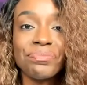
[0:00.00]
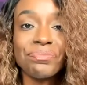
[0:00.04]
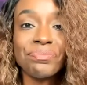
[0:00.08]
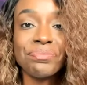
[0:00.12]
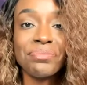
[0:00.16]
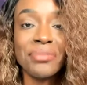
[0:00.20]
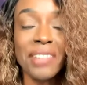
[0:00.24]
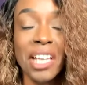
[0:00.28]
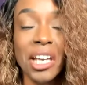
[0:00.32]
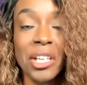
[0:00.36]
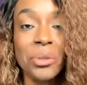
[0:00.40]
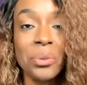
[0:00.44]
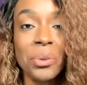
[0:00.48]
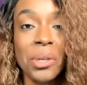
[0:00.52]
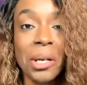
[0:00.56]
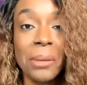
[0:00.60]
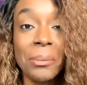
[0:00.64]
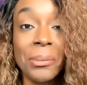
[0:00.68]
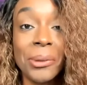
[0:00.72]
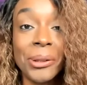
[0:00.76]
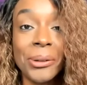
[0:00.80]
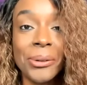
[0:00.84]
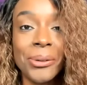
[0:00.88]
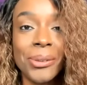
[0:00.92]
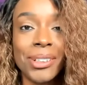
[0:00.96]
that's what I'm
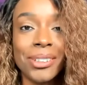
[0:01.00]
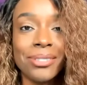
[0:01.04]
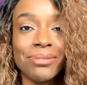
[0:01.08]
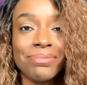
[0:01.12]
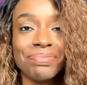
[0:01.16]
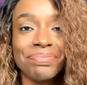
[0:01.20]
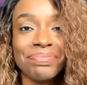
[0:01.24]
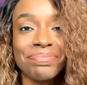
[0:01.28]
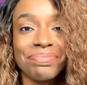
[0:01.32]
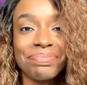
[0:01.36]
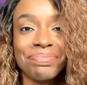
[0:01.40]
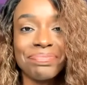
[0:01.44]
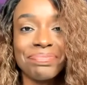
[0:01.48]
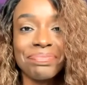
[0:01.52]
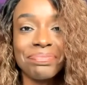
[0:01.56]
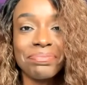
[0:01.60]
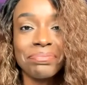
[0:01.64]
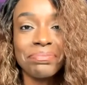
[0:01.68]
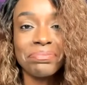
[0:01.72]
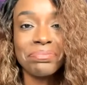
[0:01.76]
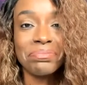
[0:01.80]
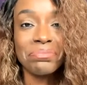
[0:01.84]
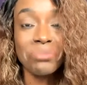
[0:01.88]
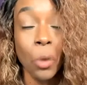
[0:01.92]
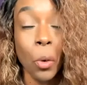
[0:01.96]
doing.
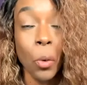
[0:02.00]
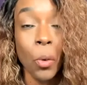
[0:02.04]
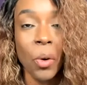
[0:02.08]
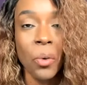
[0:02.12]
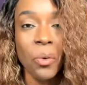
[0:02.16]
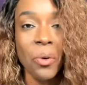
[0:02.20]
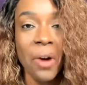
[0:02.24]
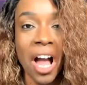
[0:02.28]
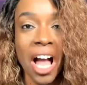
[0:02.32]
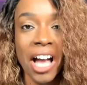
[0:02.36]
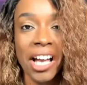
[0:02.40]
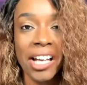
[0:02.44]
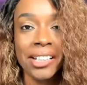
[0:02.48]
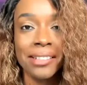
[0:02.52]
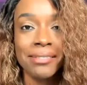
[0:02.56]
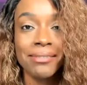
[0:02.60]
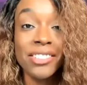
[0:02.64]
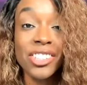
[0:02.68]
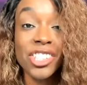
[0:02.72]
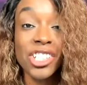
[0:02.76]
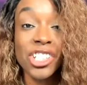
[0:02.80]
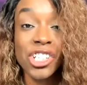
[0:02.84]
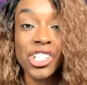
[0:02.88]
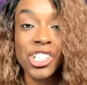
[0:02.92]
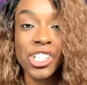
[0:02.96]
We're rocking
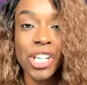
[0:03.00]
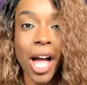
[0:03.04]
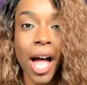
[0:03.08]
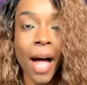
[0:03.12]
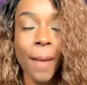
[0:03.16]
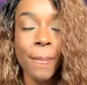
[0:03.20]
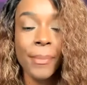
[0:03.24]
the shop.